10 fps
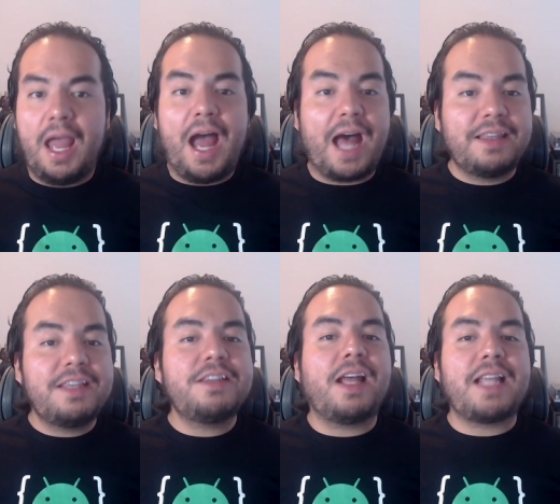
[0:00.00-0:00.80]
A
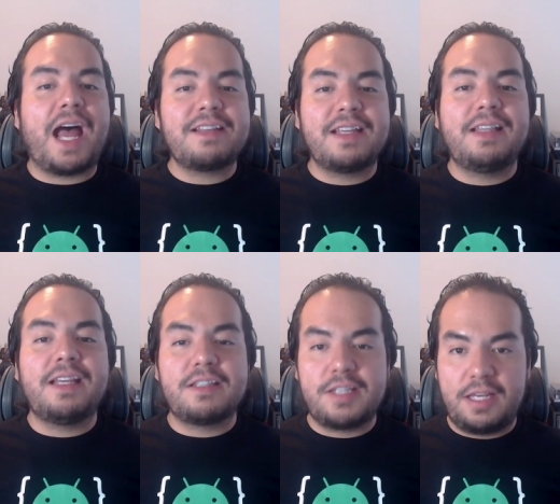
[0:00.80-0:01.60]
digital asset
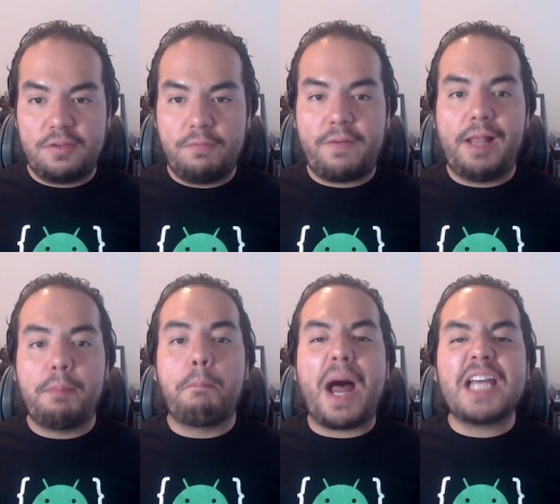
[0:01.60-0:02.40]
links JSON file
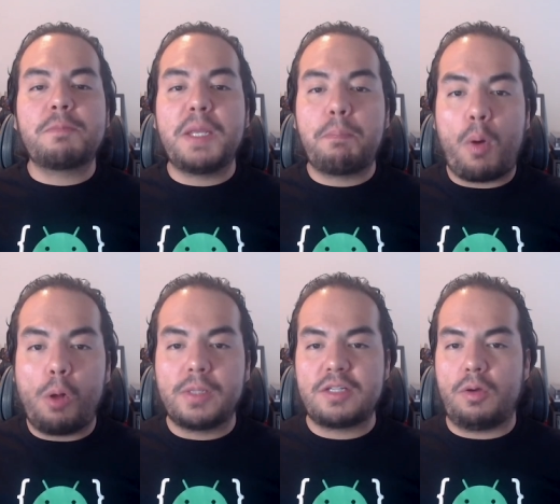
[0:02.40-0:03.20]
must be
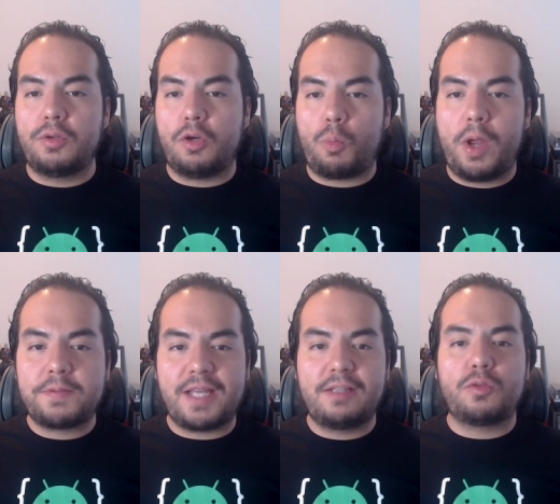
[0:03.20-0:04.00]
published on your
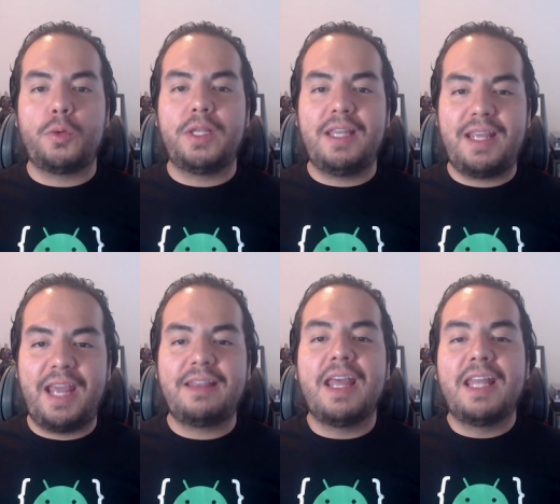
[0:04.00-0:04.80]
website to
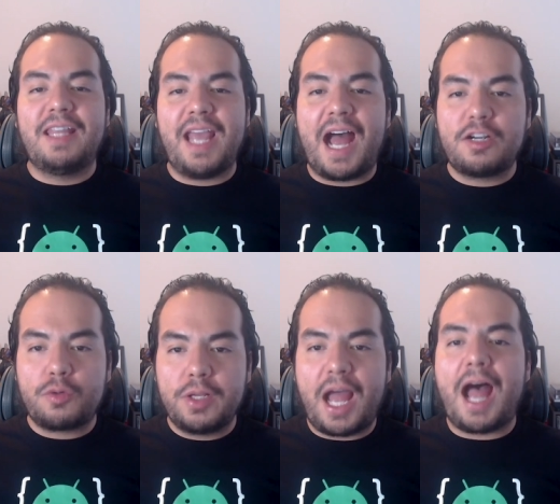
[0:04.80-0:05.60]
indicate the
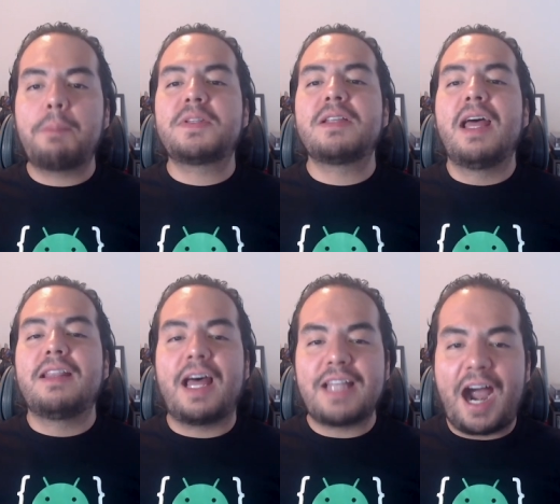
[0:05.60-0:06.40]
Android apps
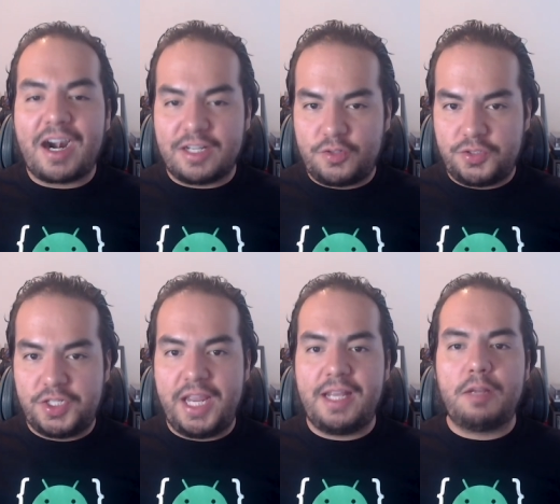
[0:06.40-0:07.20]
that are
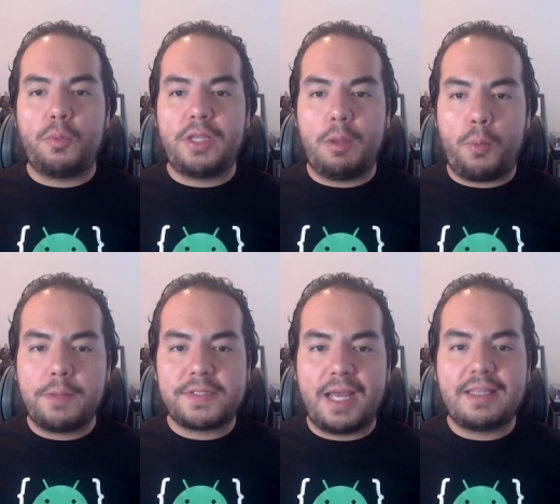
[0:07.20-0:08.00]
associated with the
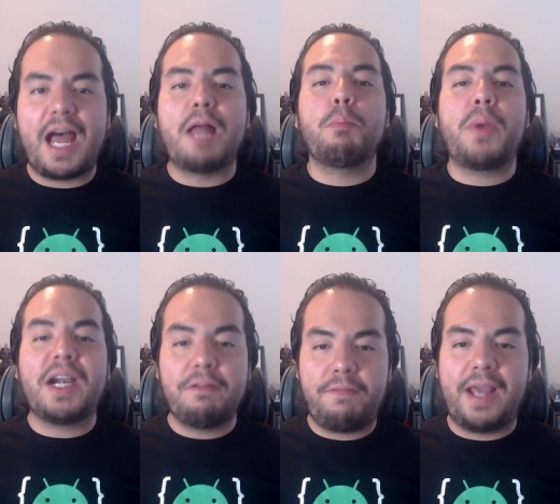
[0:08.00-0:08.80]
website and
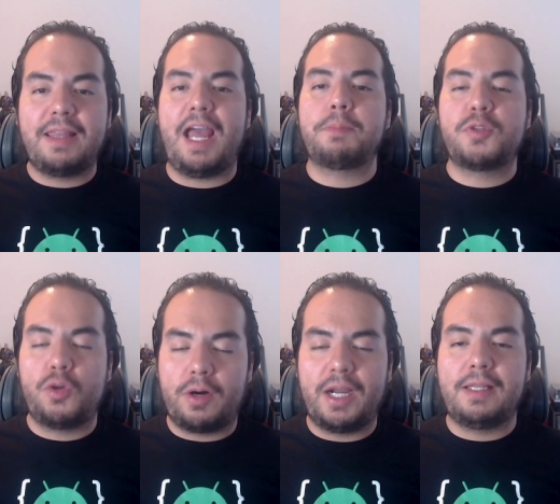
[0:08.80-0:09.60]
verify the app's
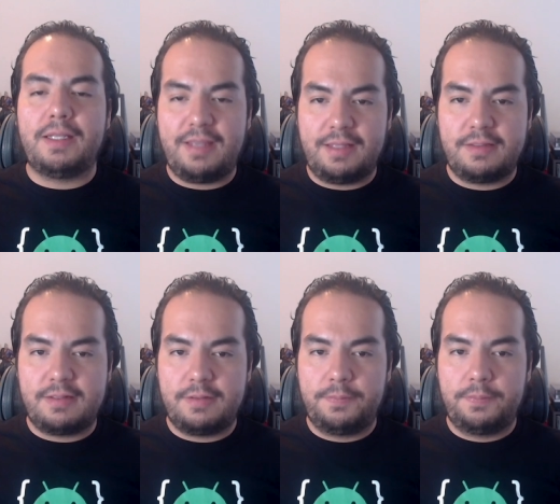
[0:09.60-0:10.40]
URL intents.